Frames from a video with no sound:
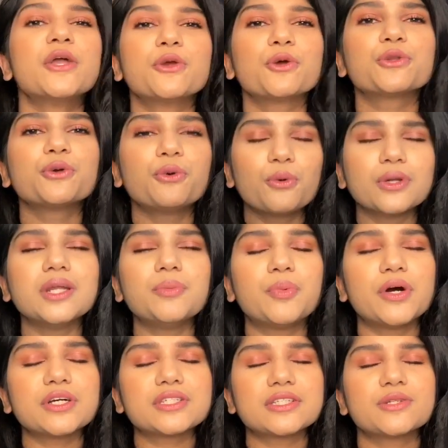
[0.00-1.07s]
You're the only
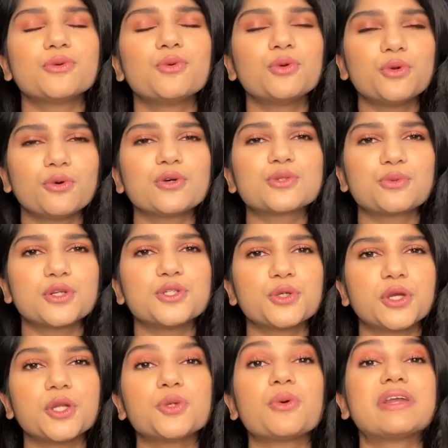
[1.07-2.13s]
person who knows what you
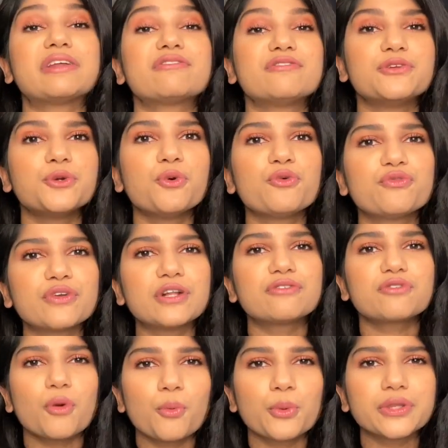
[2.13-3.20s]
can do, and if you feel
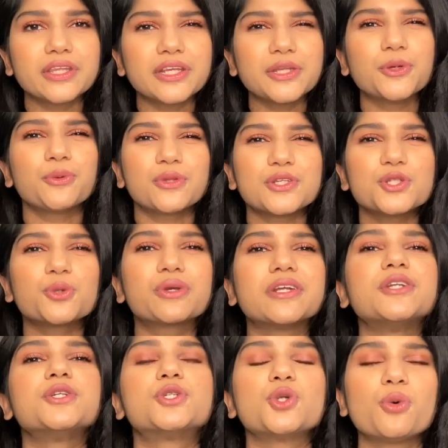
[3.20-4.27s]
from within you that you
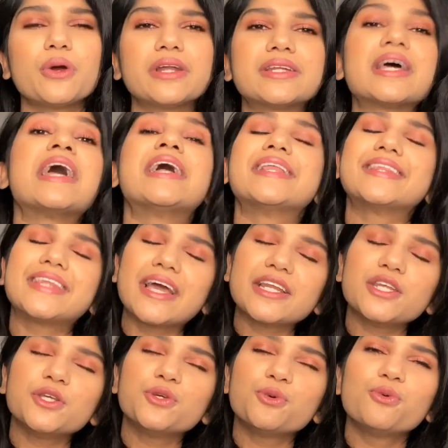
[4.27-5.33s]
can do it,
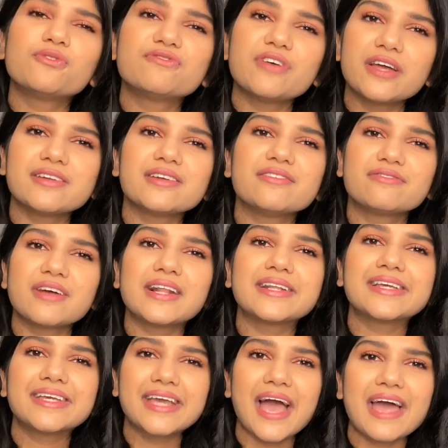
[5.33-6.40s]
then you very
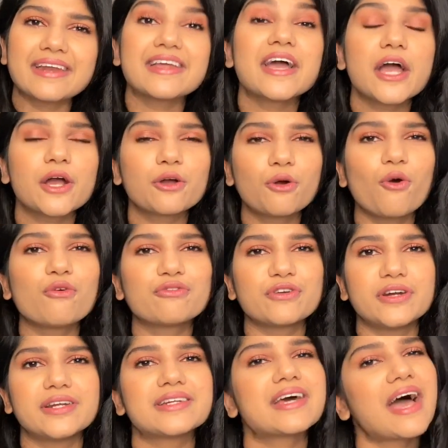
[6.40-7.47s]
well can. Go for
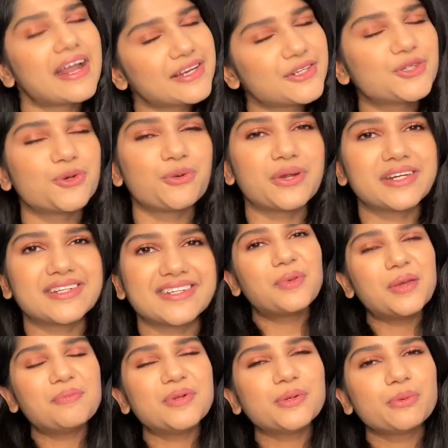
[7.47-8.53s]
it and do it.
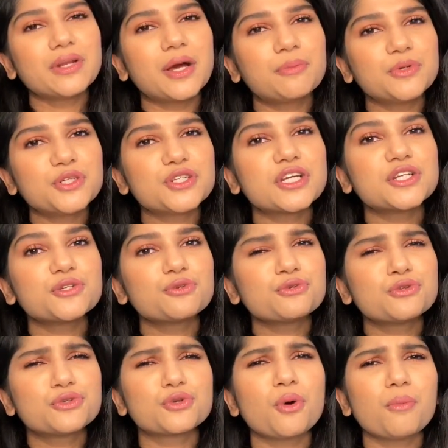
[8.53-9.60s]
People will appreciate you
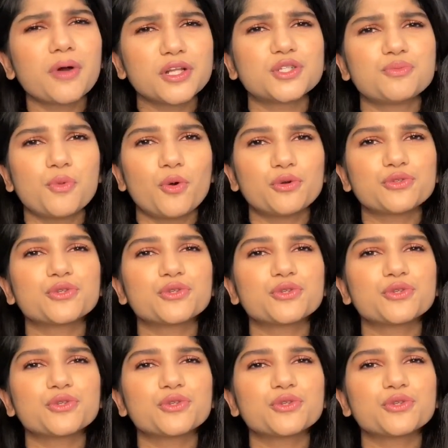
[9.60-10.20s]
so much more.